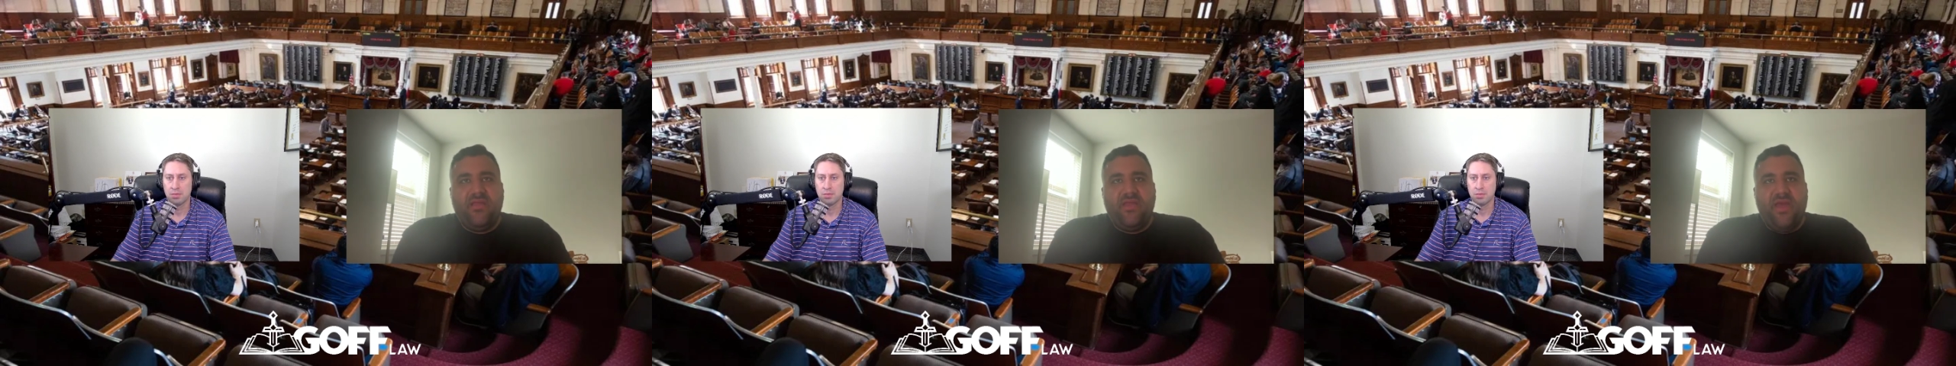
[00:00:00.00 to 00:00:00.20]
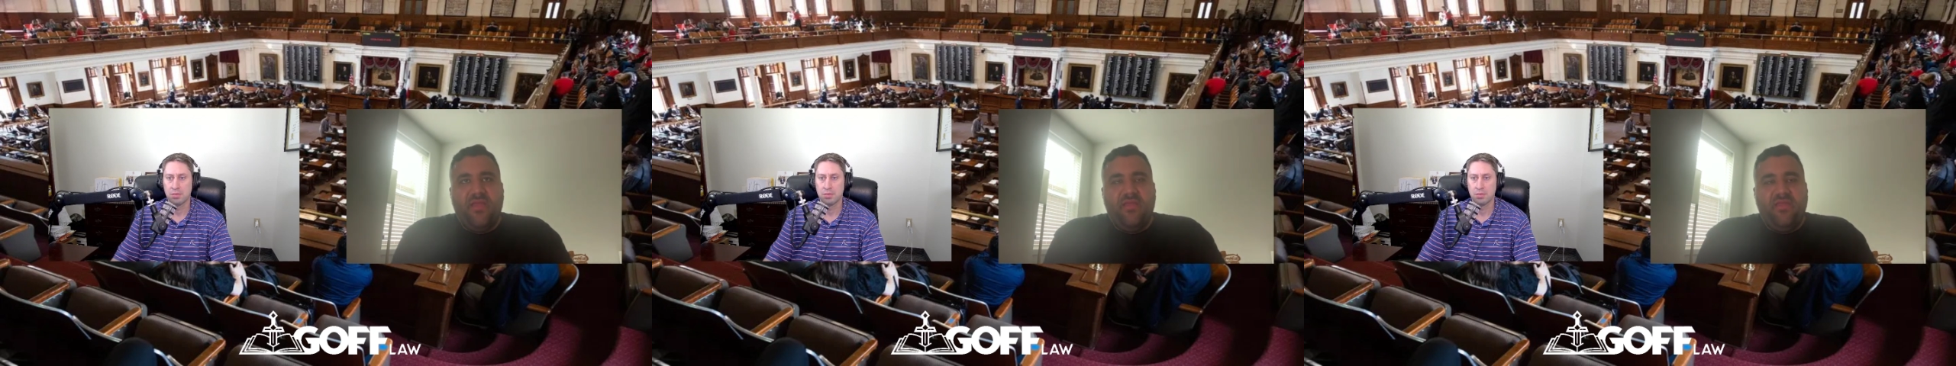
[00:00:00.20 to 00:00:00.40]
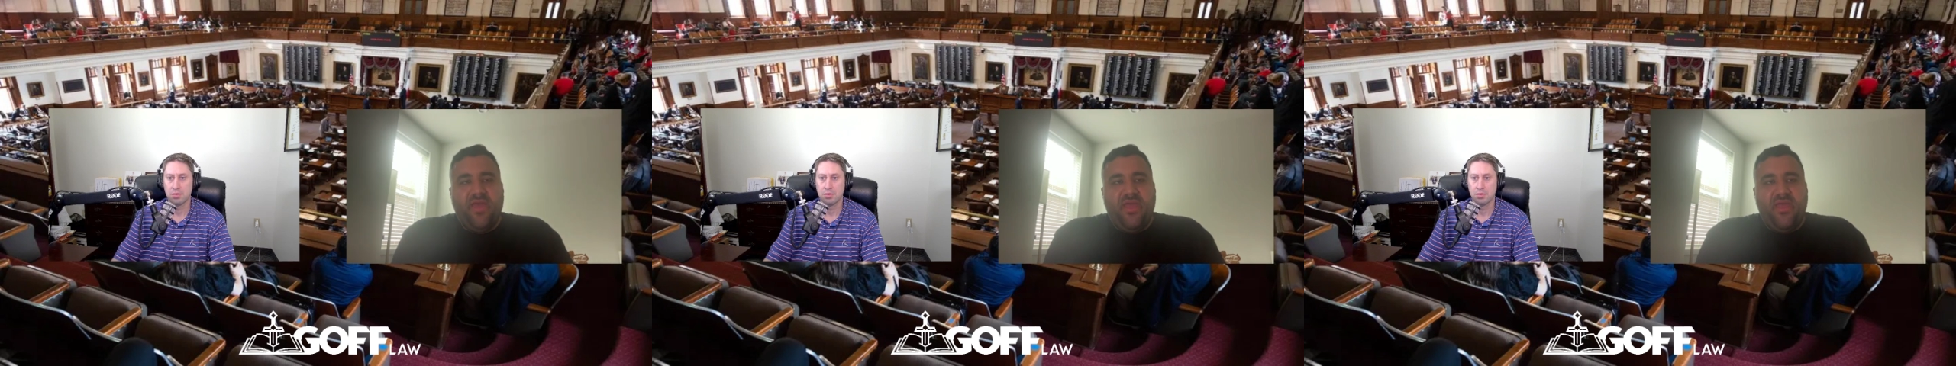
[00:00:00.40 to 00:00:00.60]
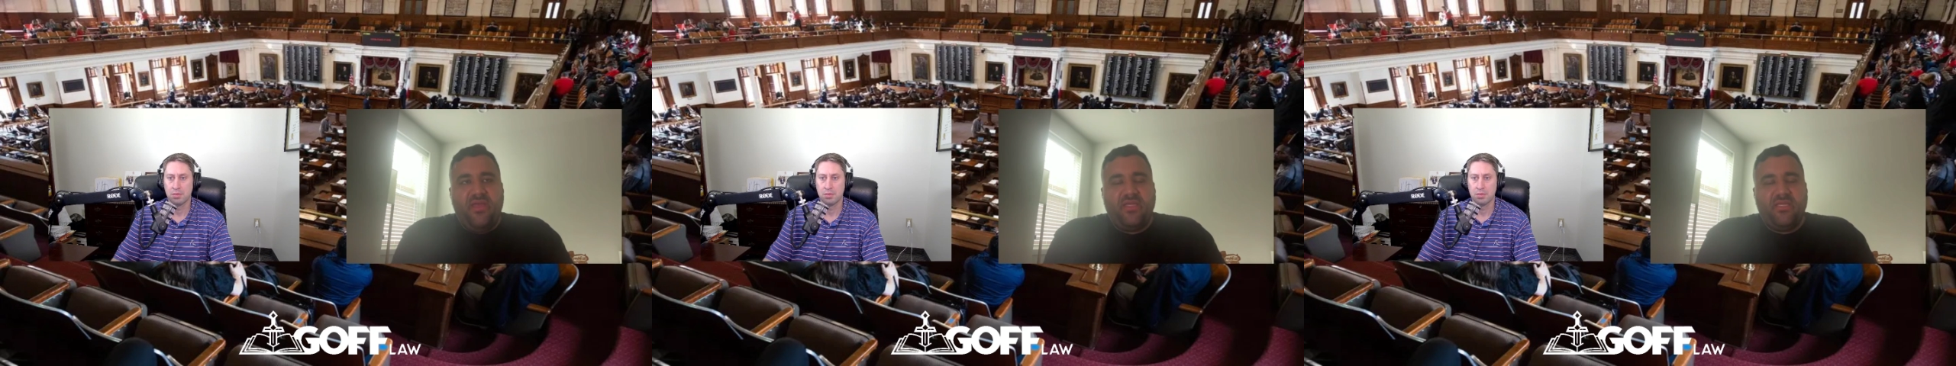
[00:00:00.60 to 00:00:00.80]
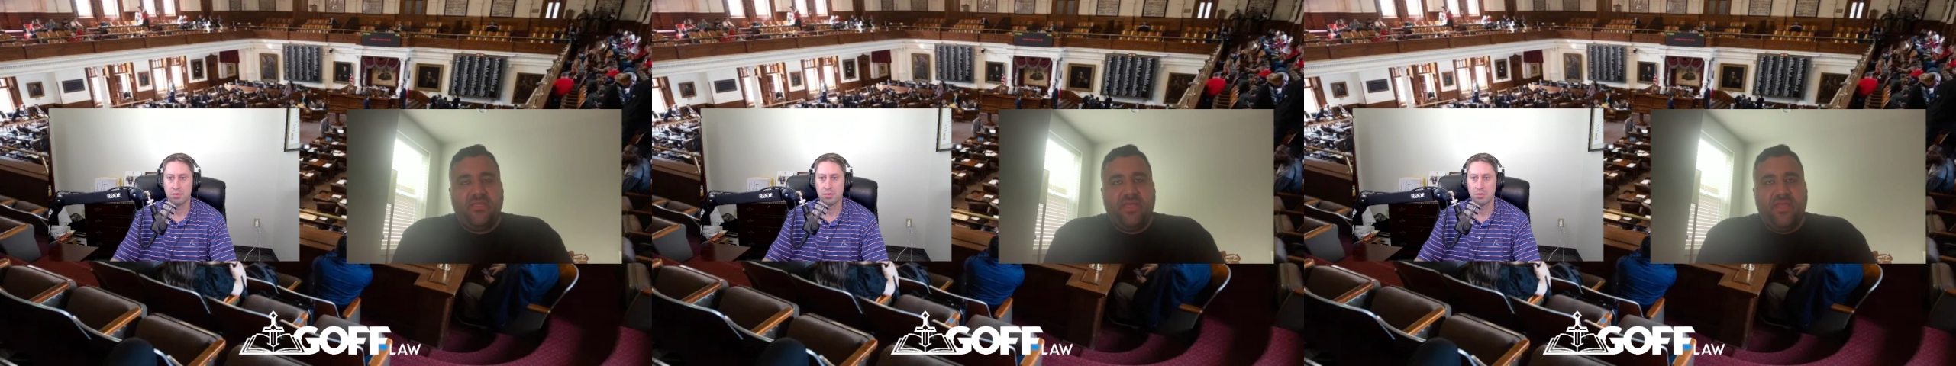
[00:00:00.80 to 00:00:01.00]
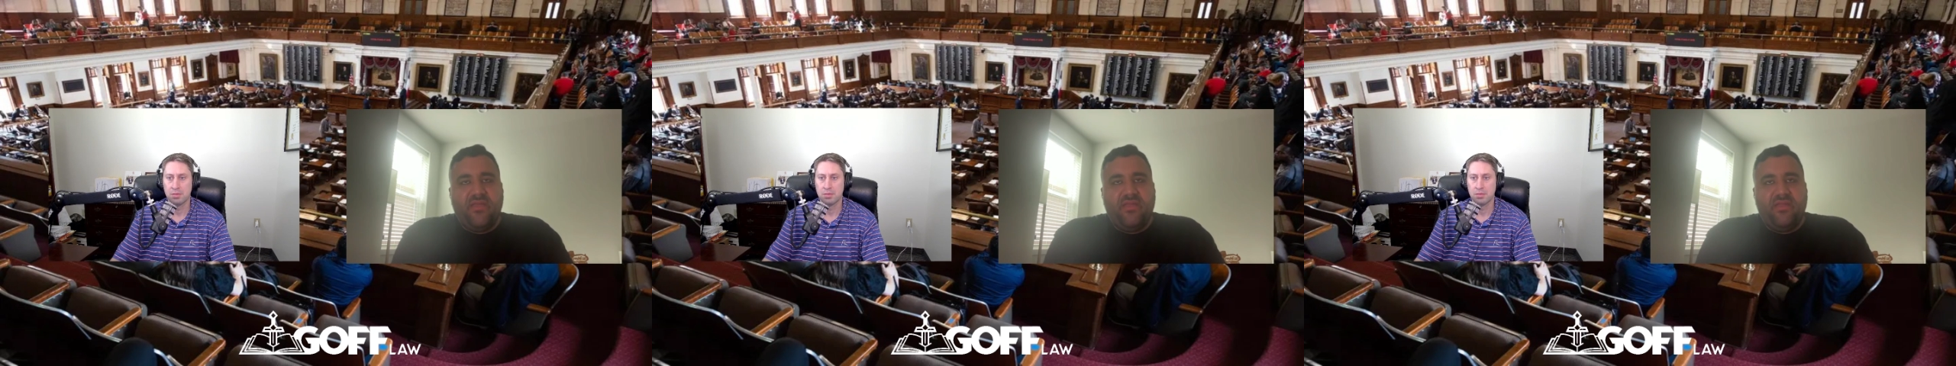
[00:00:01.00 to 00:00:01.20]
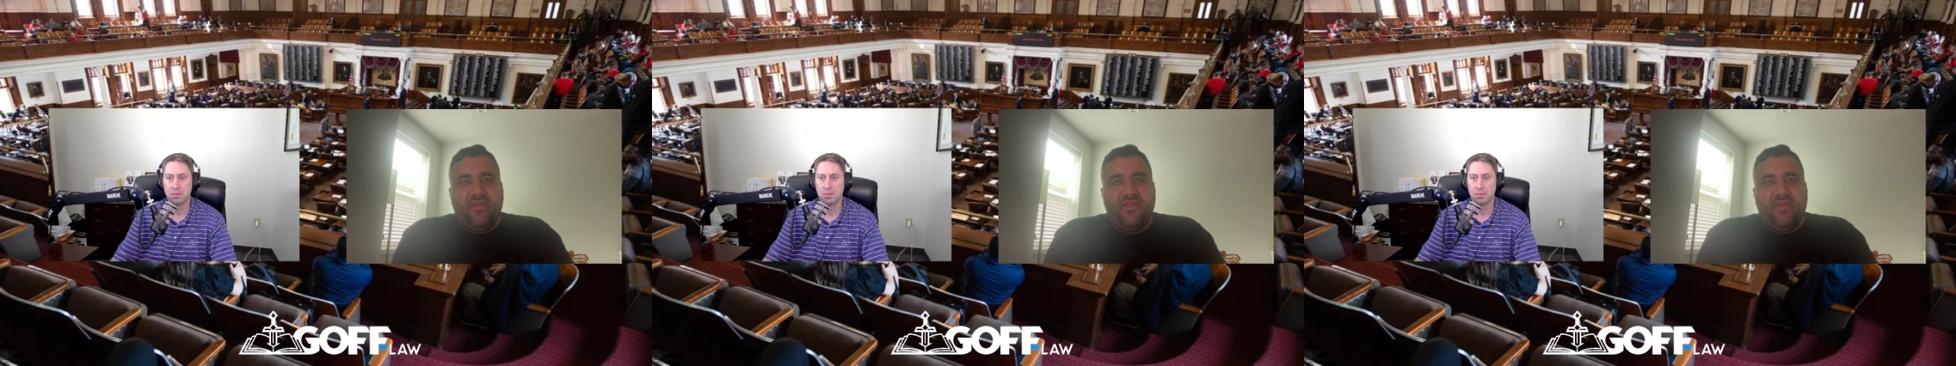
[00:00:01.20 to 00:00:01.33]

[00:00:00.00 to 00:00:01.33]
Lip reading: that